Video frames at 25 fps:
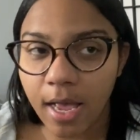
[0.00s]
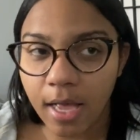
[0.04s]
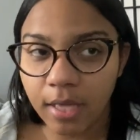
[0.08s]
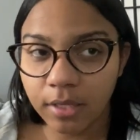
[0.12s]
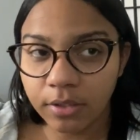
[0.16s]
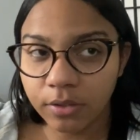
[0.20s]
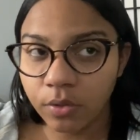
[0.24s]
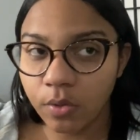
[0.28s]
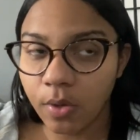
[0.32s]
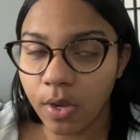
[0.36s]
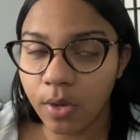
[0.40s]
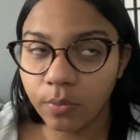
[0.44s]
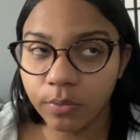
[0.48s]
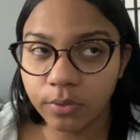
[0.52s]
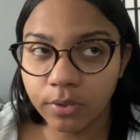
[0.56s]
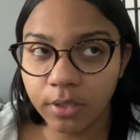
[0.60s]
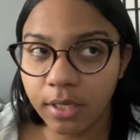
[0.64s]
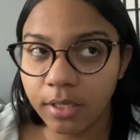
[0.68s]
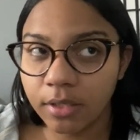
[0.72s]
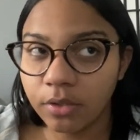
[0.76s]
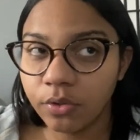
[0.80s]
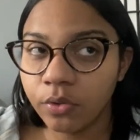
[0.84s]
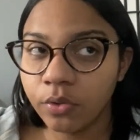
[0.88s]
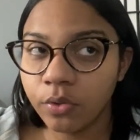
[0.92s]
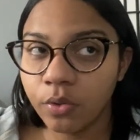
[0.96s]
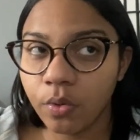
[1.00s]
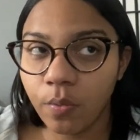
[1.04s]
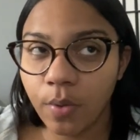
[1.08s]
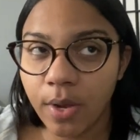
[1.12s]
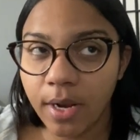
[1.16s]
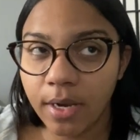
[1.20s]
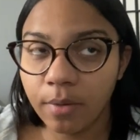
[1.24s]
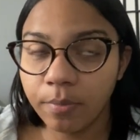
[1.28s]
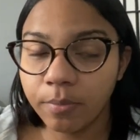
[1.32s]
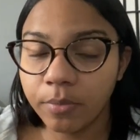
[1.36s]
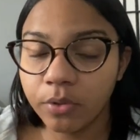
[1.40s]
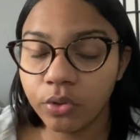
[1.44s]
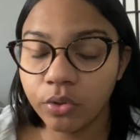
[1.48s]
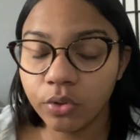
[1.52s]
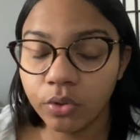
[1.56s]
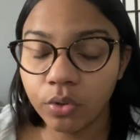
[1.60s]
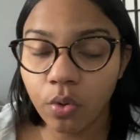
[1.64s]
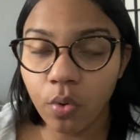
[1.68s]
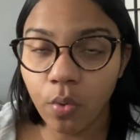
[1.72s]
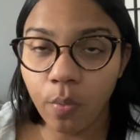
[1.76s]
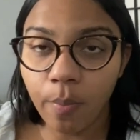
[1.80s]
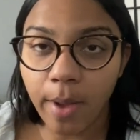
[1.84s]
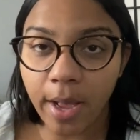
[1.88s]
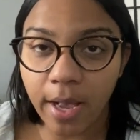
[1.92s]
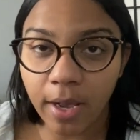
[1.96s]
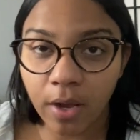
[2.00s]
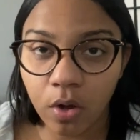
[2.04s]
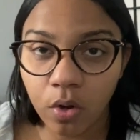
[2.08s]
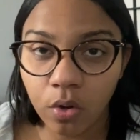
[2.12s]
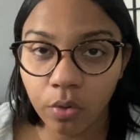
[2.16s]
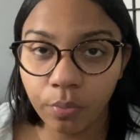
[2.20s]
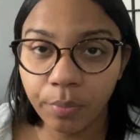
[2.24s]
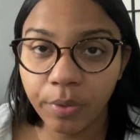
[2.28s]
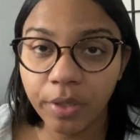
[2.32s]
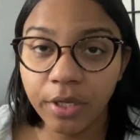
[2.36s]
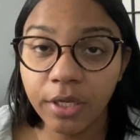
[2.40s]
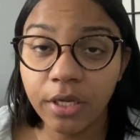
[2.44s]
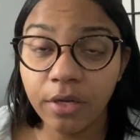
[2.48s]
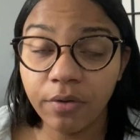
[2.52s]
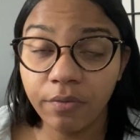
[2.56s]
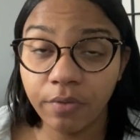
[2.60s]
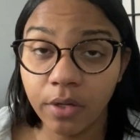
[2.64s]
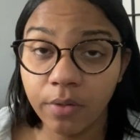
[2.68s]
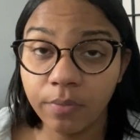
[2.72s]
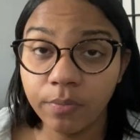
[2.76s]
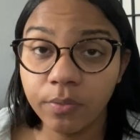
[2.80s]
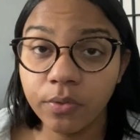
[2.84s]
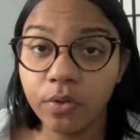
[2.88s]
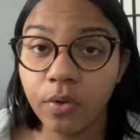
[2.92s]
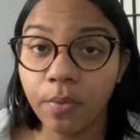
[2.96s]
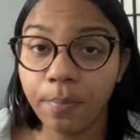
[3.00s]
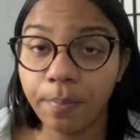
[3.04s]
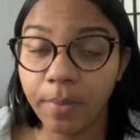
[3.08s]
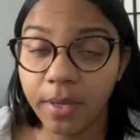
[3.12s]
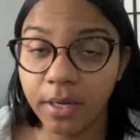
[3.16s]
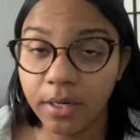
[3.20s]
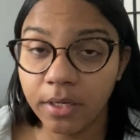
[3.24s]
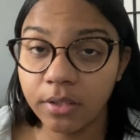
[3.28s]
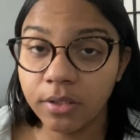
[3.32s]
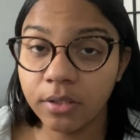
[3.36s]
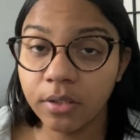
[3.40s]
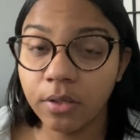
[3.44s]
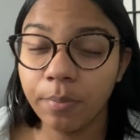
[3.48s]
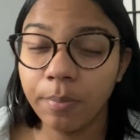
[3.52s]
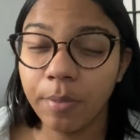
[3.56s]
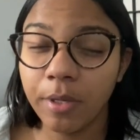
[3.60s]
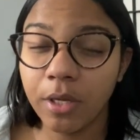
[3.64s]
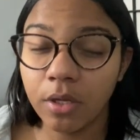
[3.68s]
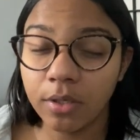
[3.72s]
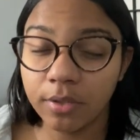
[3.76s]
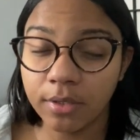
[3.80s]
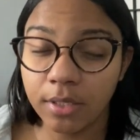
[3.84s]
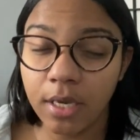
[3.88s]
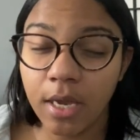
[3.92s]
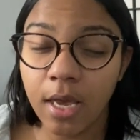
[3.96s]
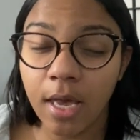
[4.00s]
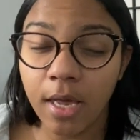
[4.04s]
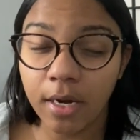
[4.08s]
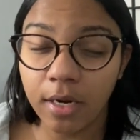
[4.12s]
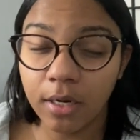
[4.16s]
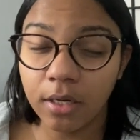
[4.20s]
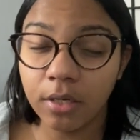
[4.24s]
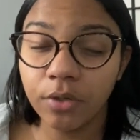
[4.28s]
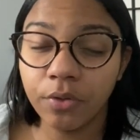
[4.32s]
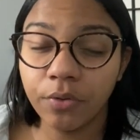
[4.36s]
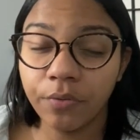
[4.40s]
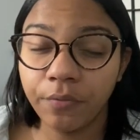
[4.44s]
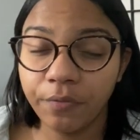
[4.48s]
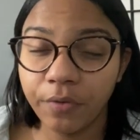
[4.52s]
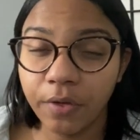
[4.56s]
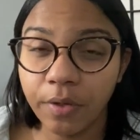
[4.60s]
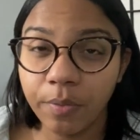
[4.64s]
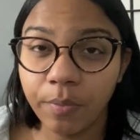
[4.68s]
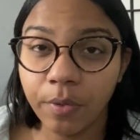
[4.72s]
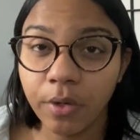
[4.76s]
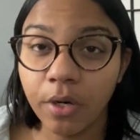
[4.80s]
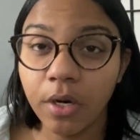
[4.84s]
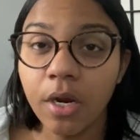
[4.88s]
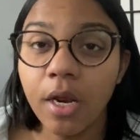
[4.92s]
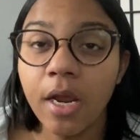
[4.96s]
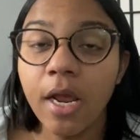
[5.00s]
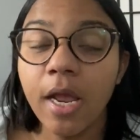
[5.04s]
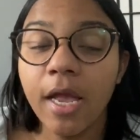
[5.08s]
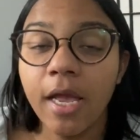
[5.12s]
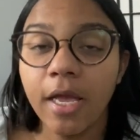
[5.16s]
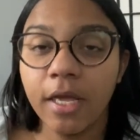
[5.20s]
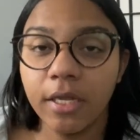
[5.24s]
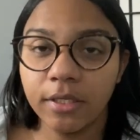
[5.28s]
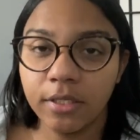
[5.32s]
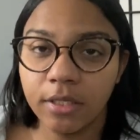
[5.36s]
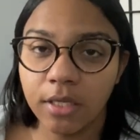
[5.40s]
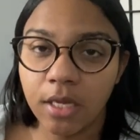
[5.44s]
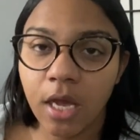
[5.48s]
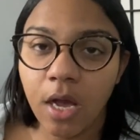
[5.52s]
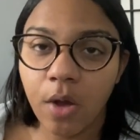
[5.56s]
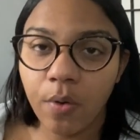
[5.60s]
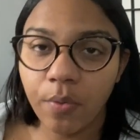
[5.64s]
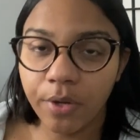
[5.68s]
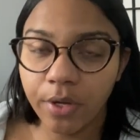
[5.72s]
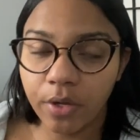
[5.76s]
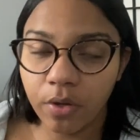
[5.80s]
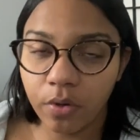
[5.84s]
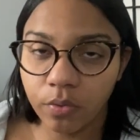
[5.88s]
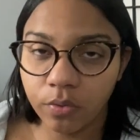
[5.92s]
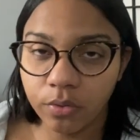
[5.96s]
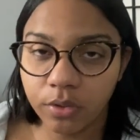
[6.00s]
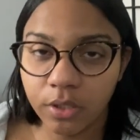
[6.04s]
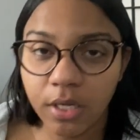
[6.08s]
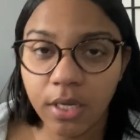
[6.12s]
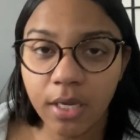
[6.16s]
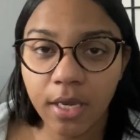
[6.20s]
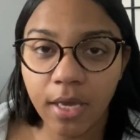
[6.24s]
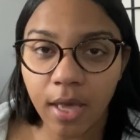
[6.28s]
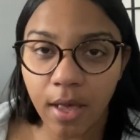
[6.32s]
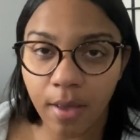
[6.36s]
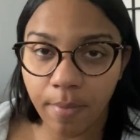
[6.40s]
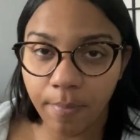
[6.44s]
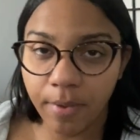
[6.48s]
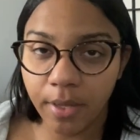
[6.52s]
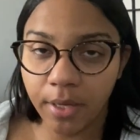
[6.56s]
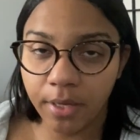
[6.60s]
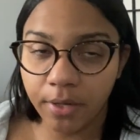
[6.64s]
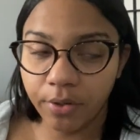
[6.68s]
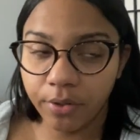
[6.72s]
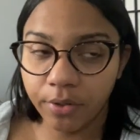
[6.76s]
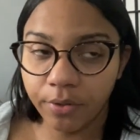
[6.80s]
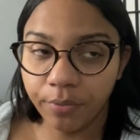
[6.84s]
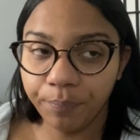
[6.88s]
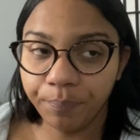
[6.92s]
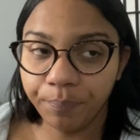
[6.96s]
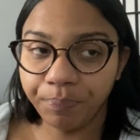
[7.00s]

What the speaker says: So I was like, you know what, let me just go back home and give him some medicine, because he had a little fever, and see how it goes. He got better.